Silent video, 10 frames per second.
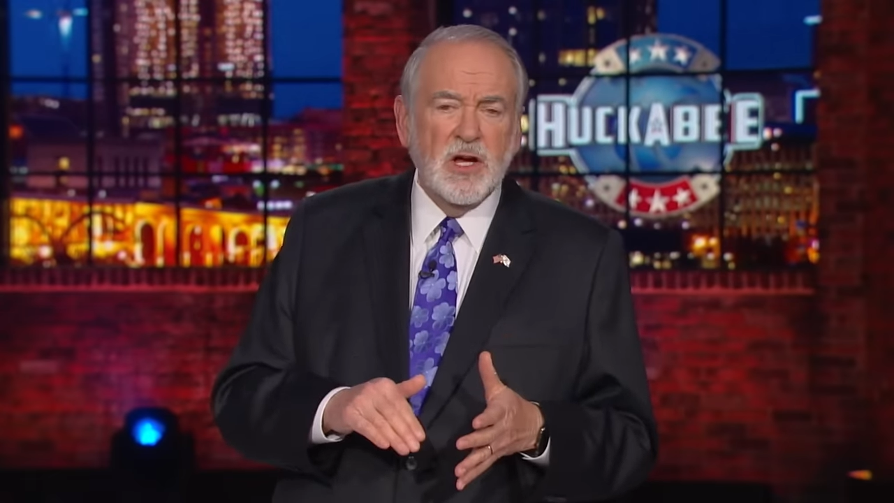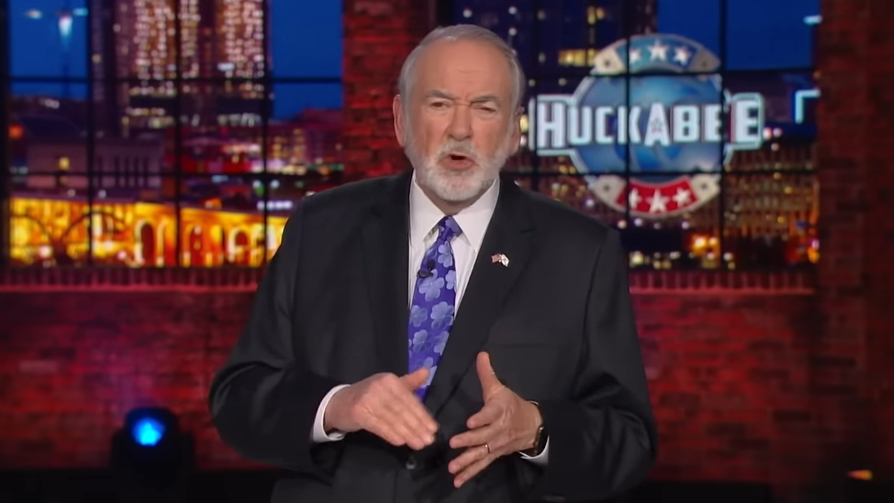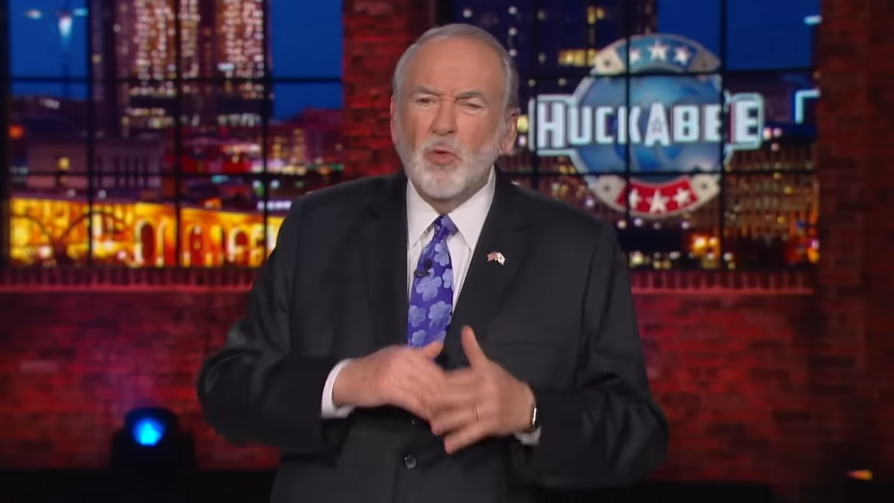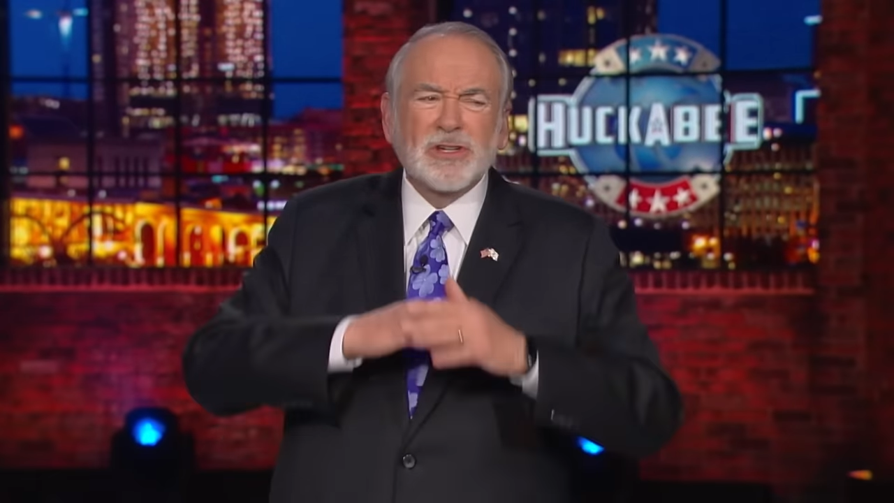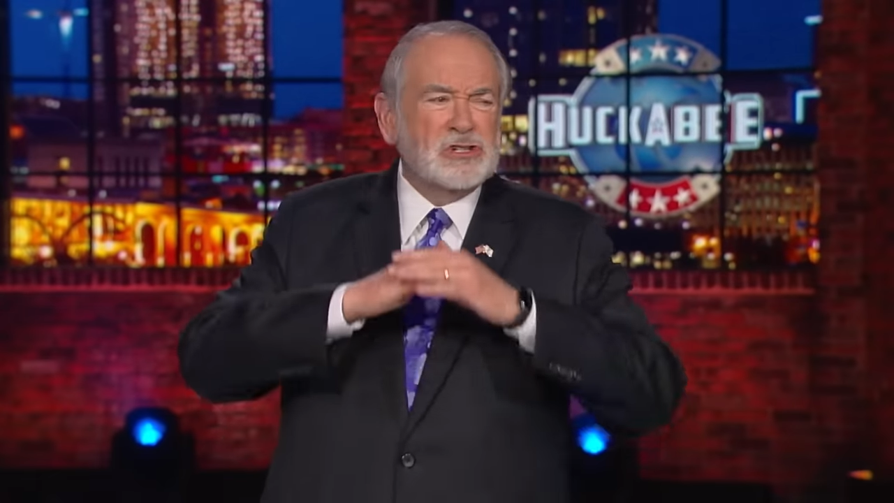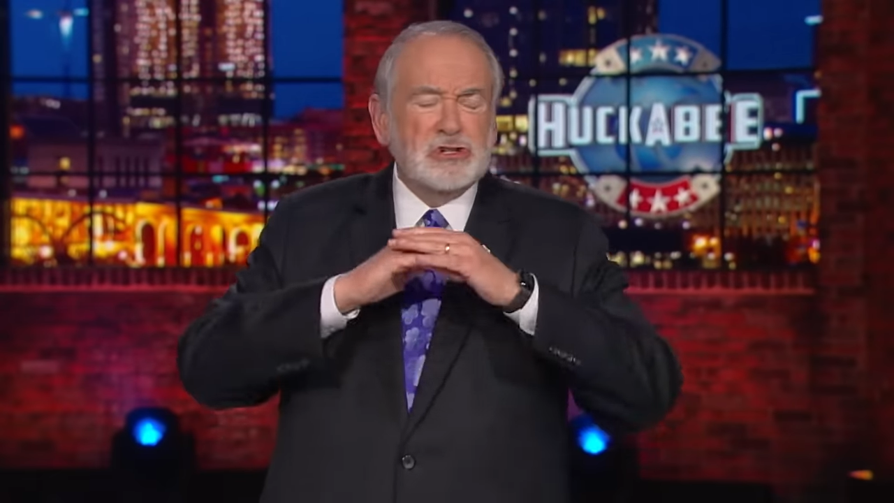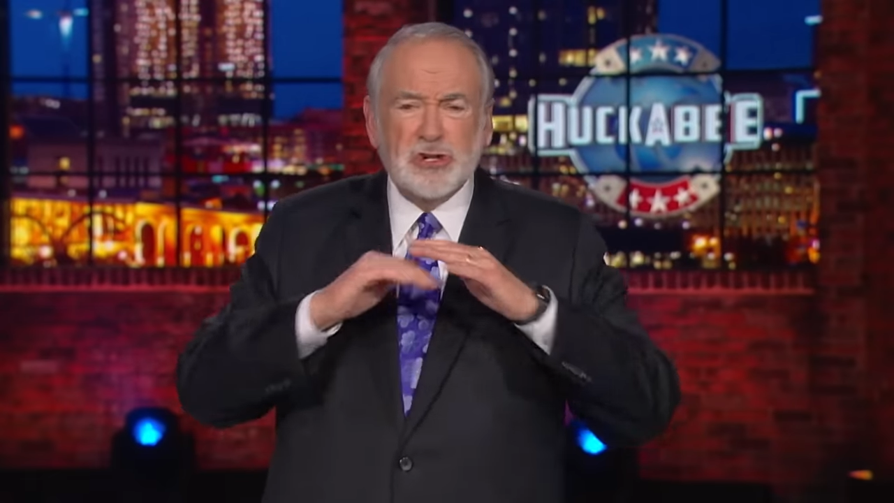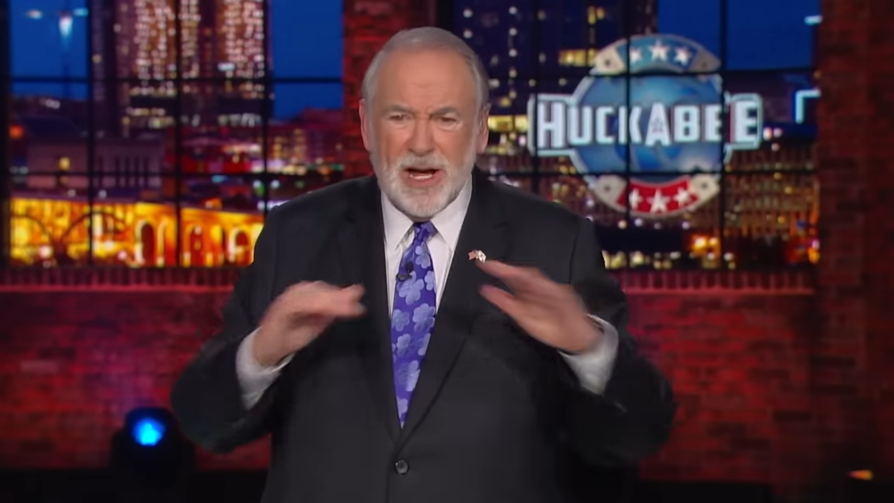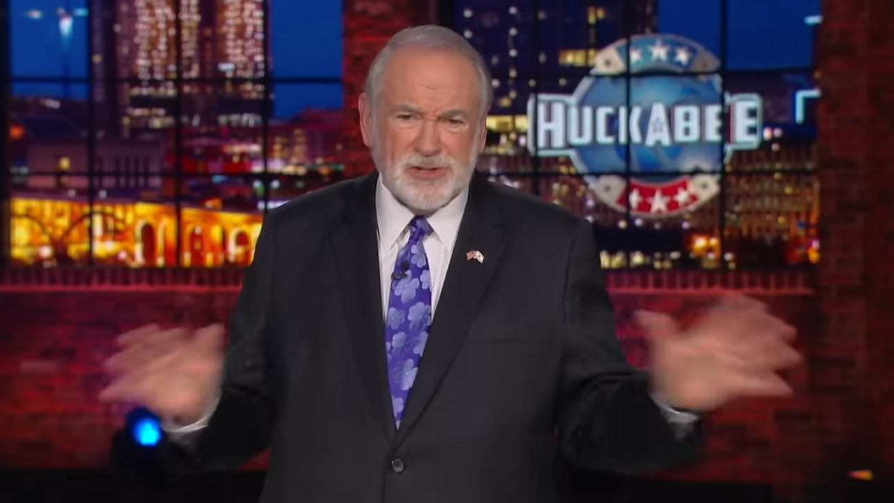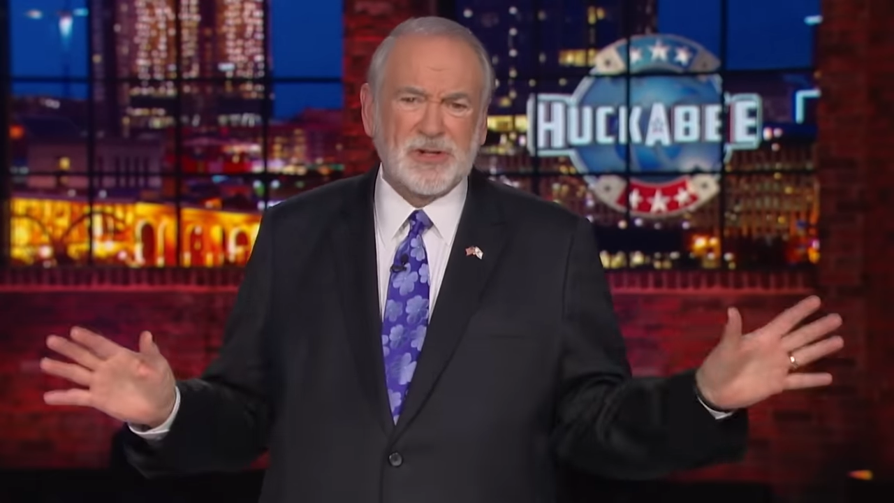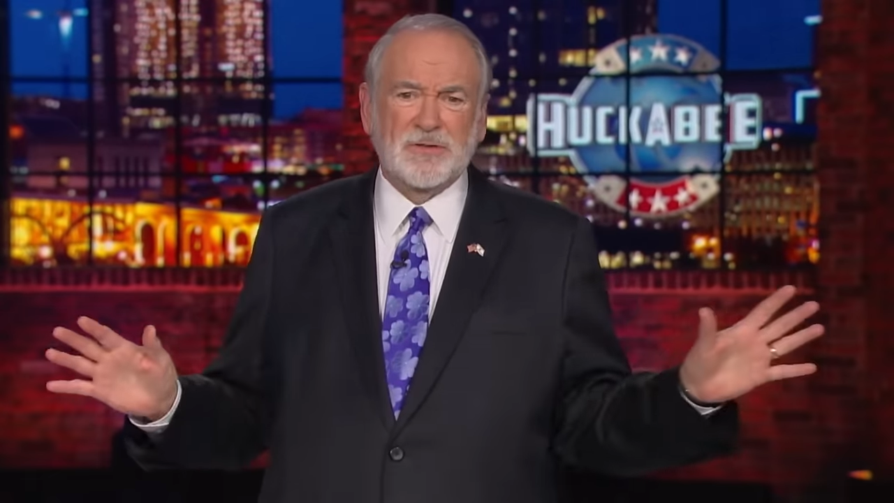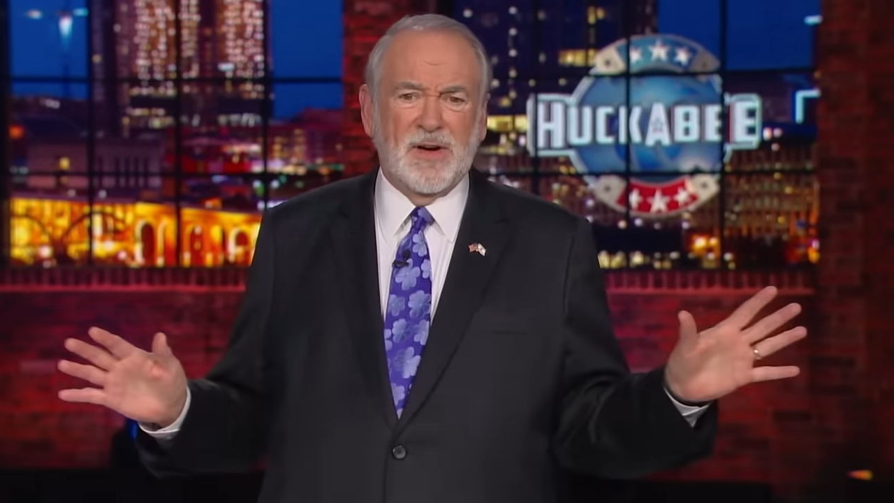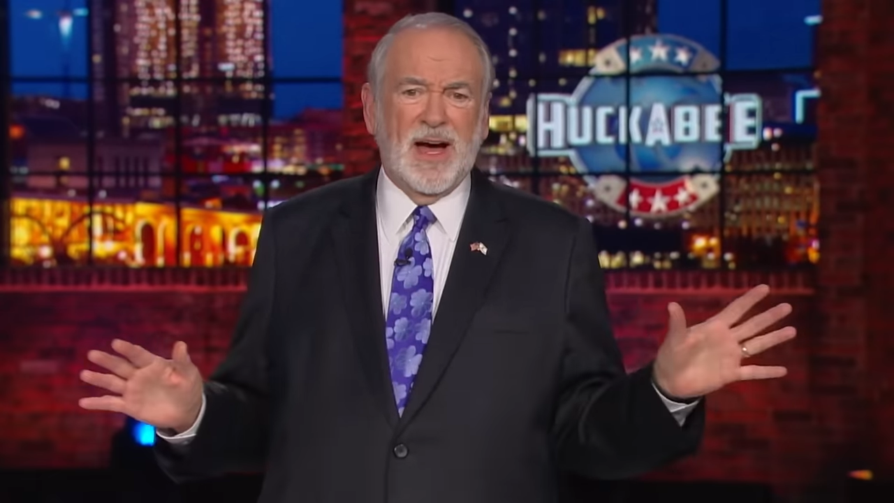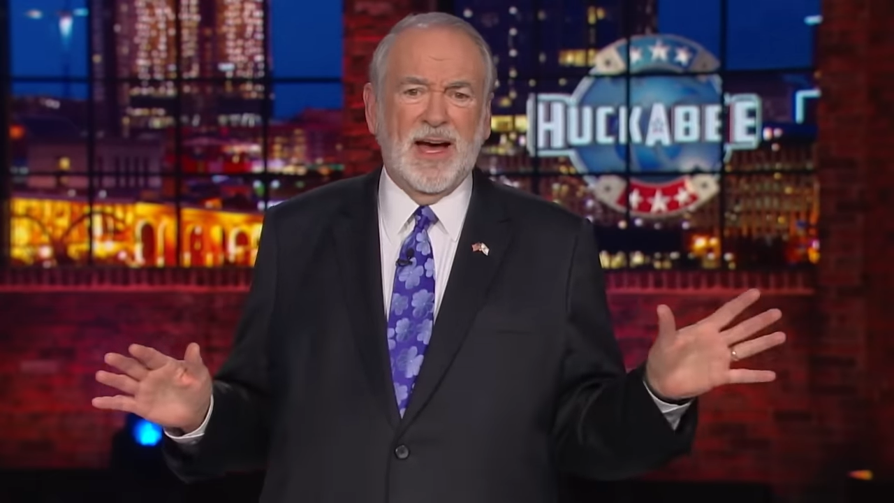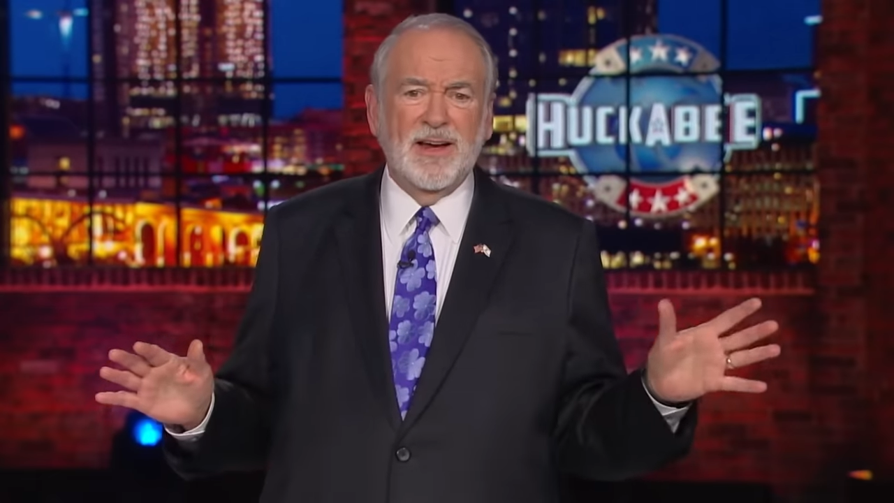was
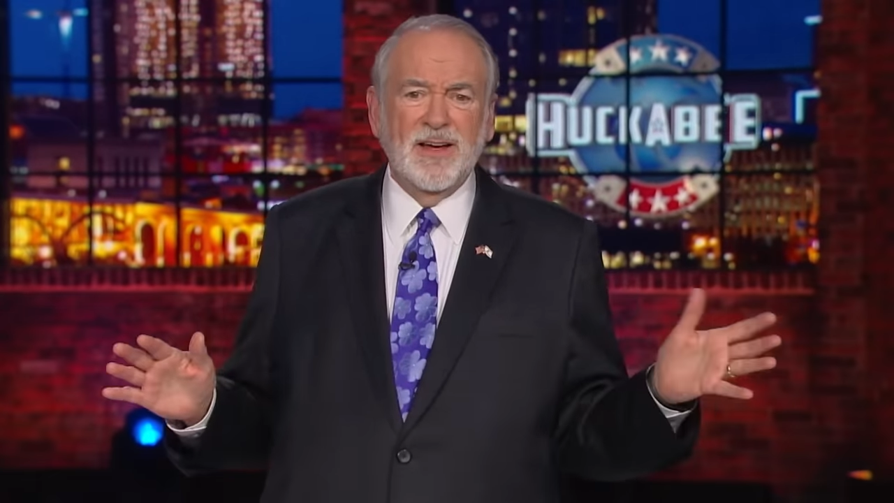justified.